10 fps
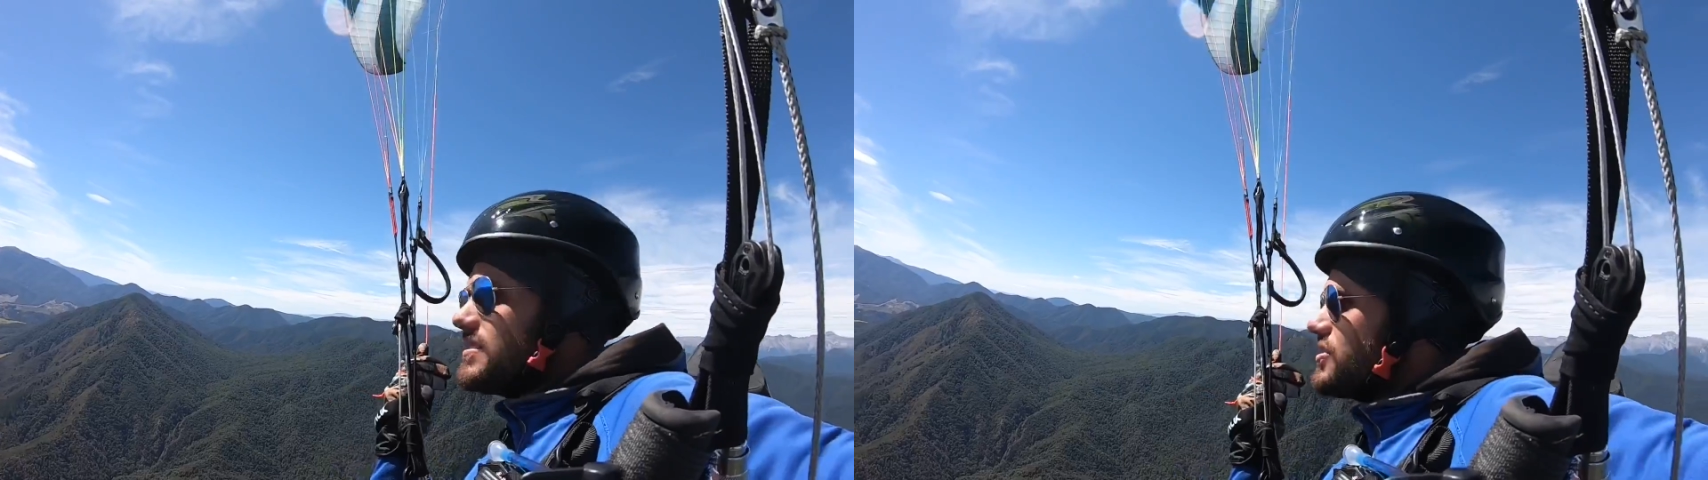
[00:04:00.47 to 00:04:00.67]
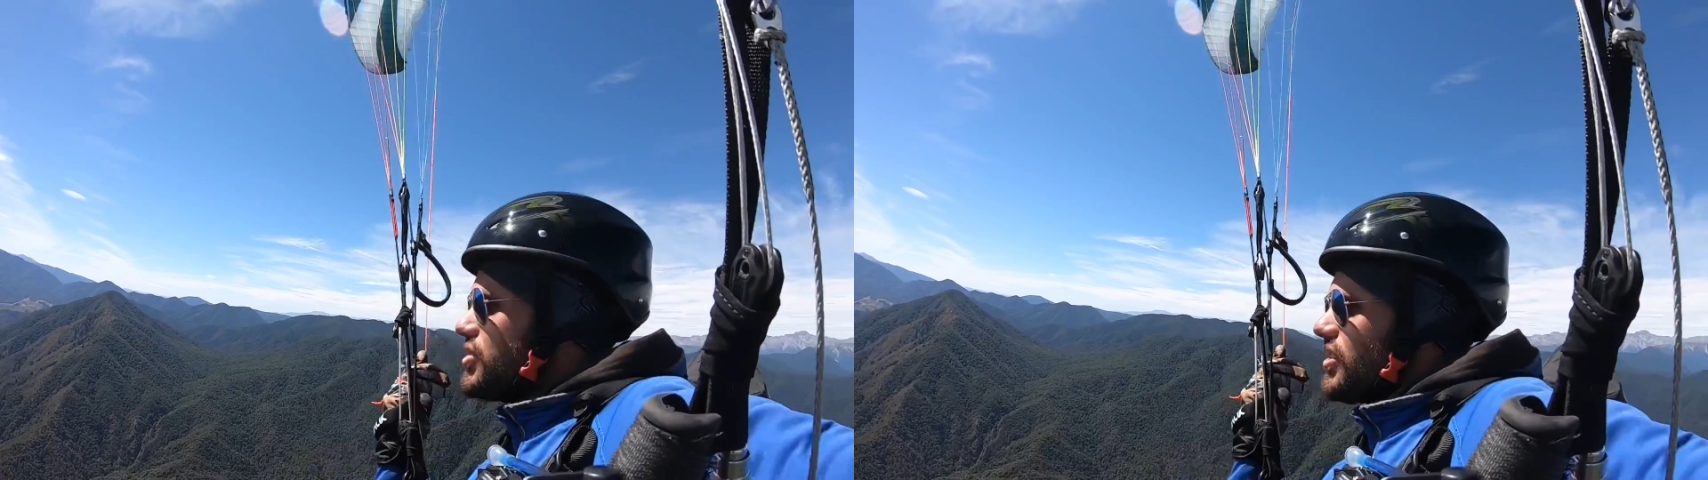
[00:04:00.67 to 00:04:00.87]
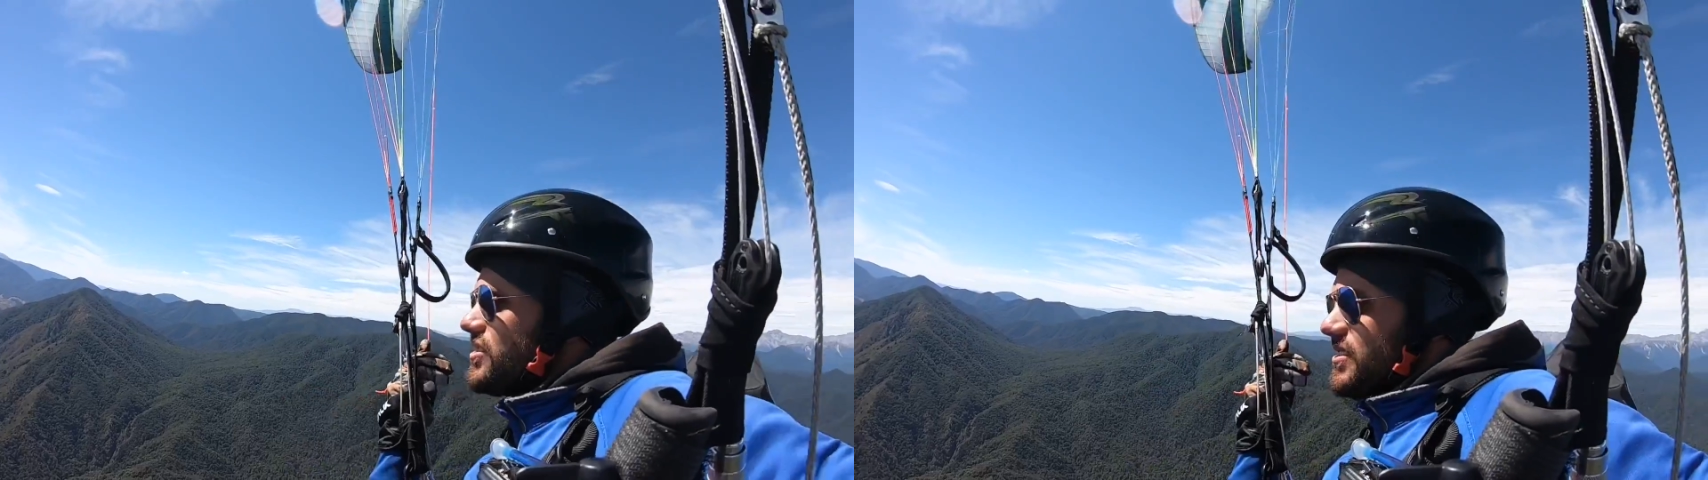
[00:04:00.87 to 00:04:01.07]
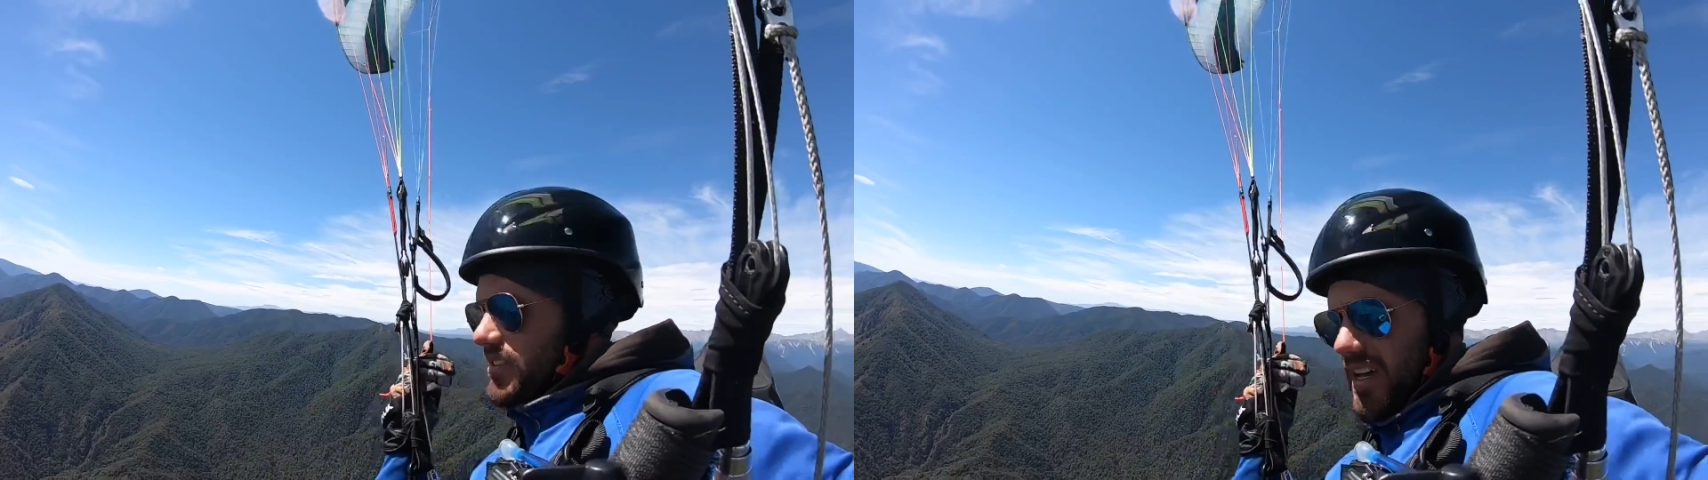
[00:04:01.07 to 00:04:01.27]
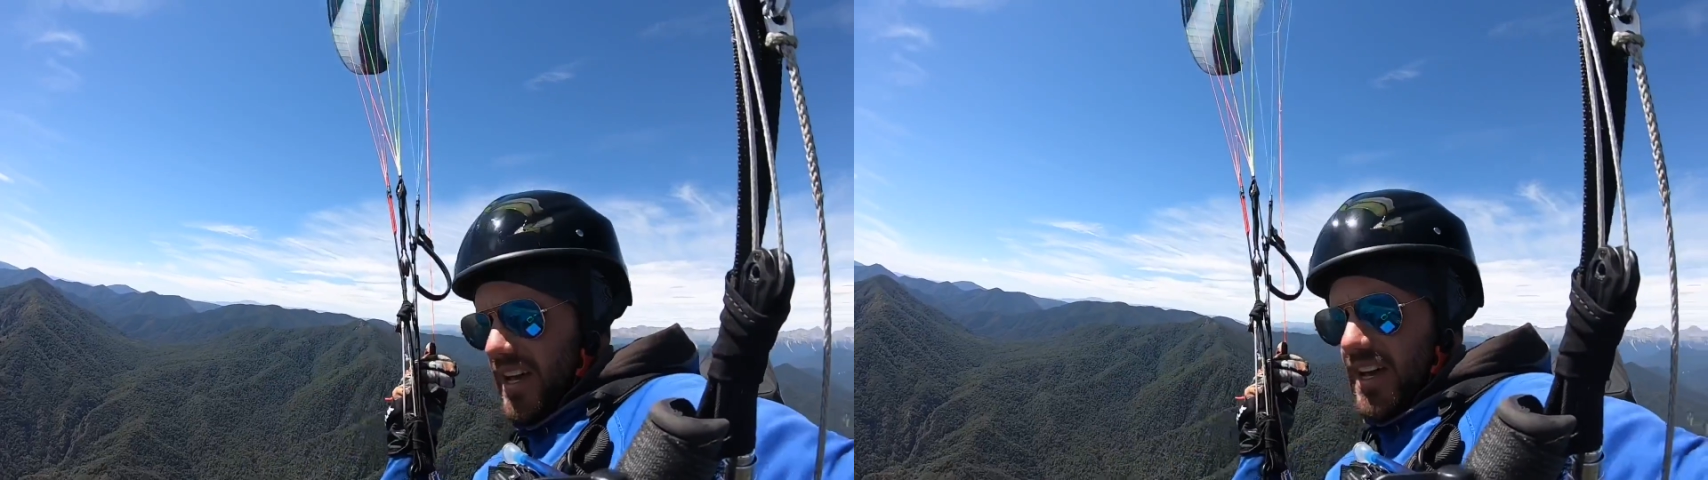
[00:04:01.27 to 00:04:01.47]

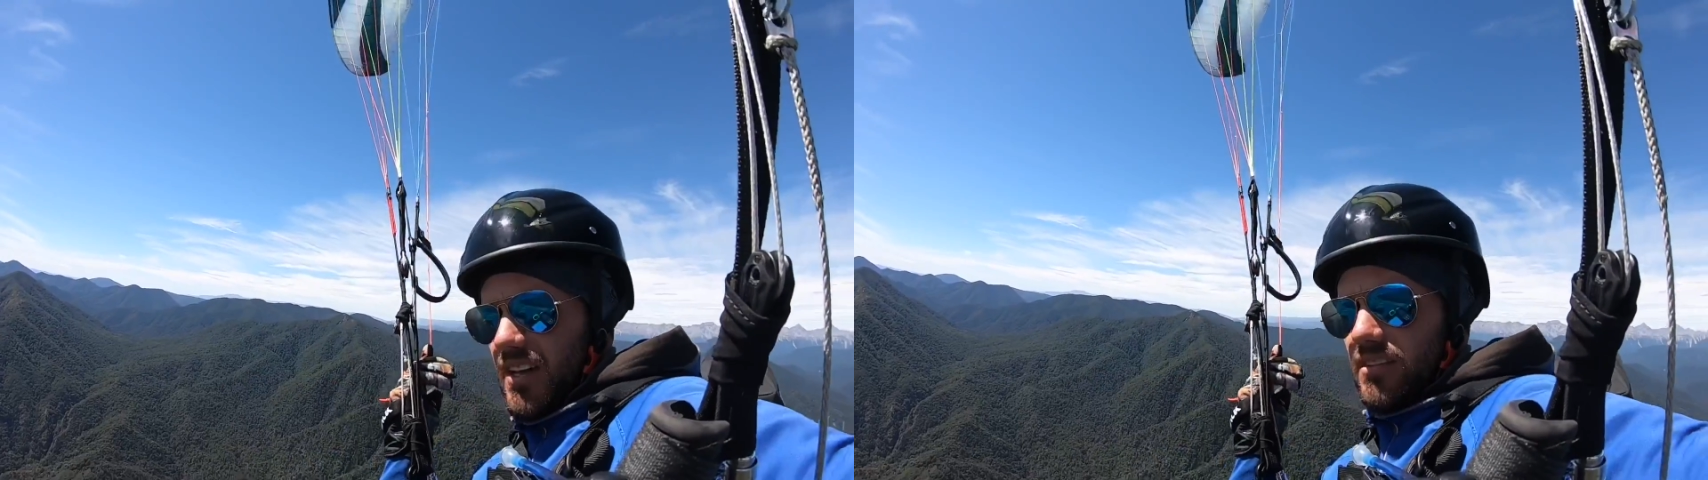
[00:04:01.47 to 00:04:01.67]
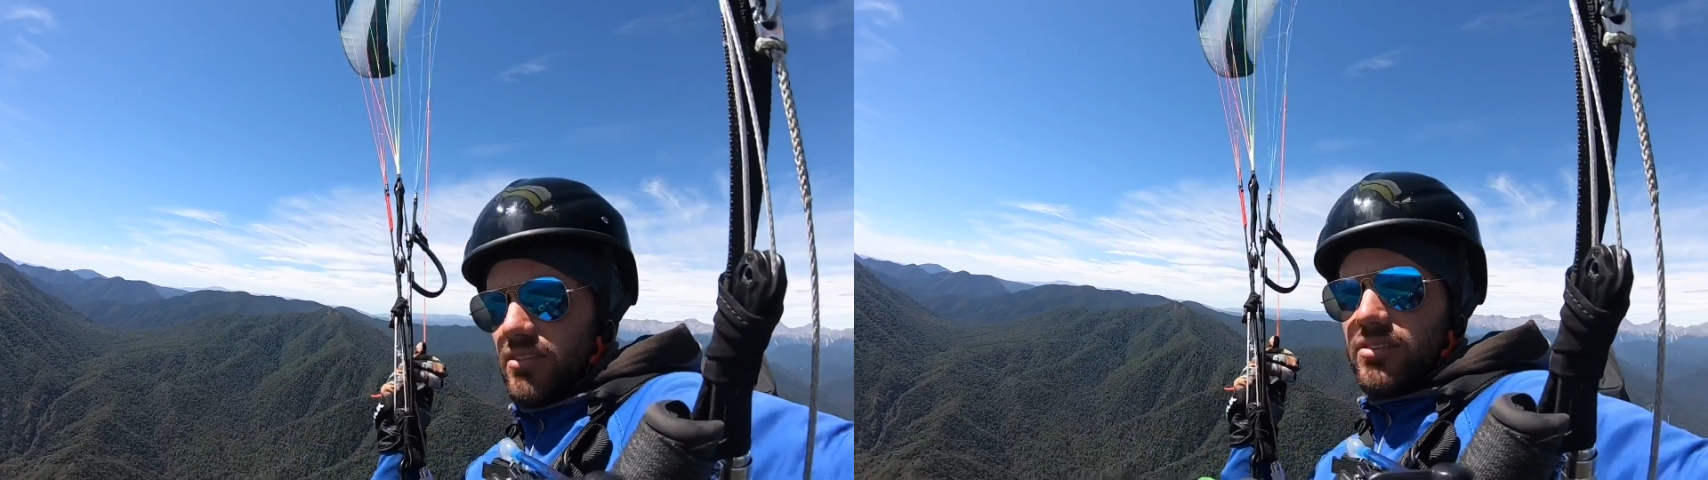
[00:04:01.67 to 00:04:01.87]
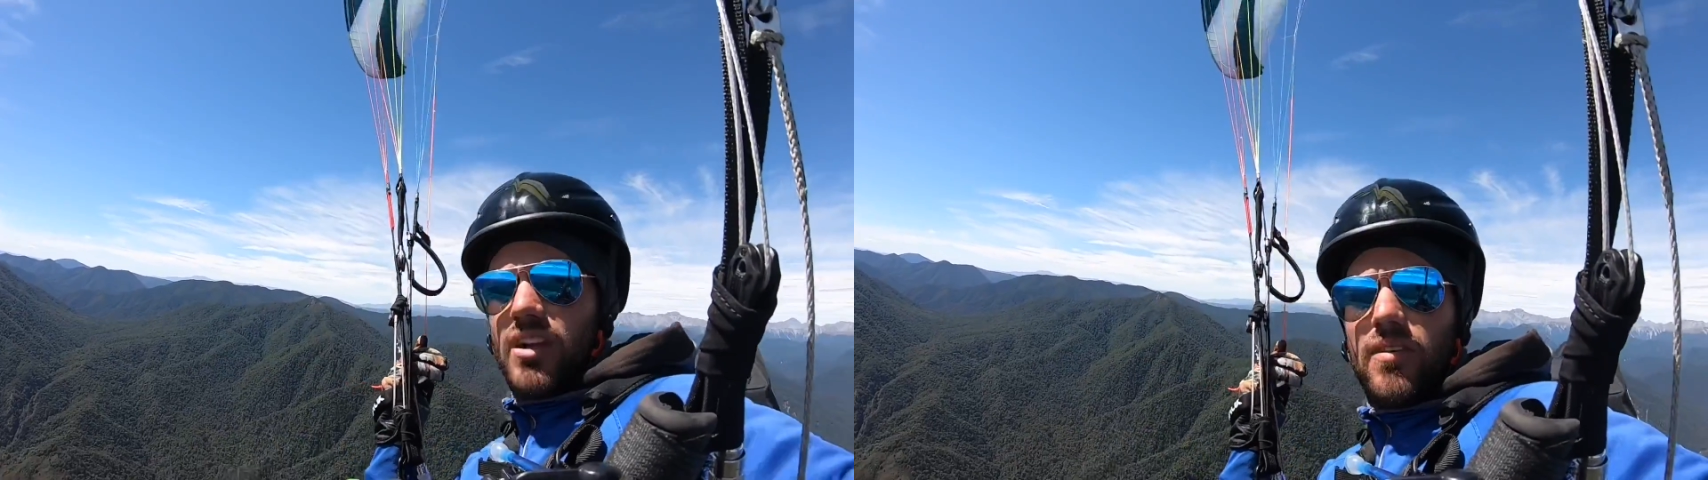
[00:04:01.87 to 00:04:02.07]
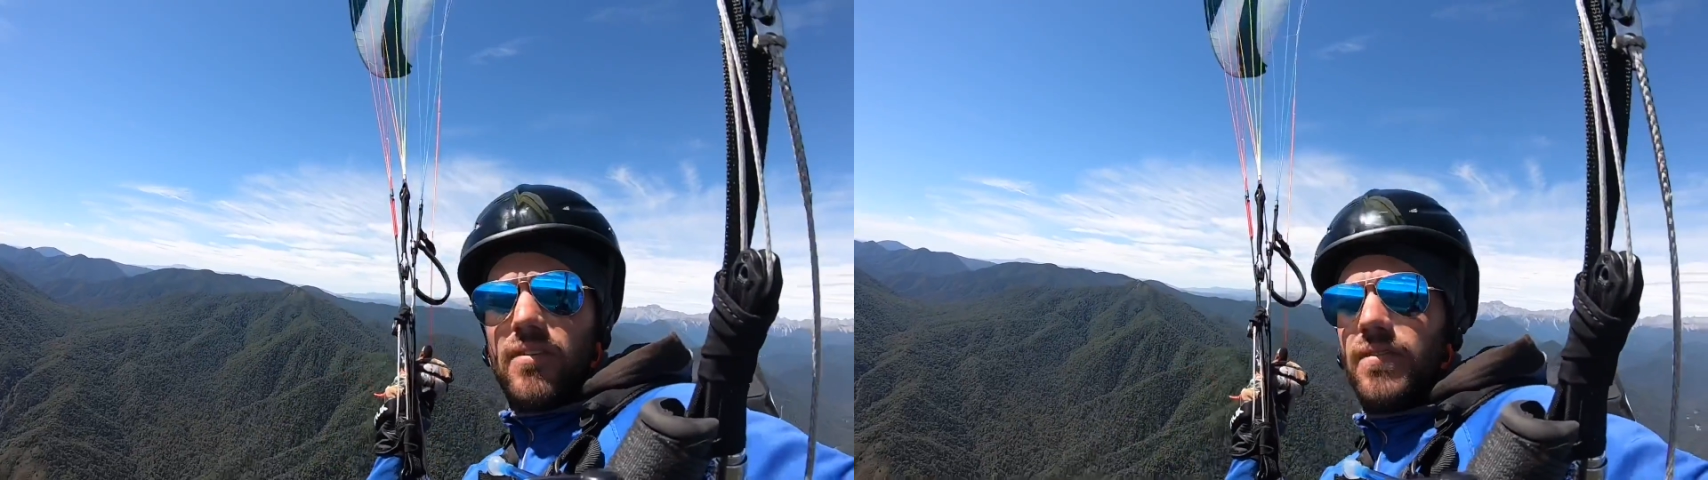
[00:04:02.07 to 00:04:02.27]
just over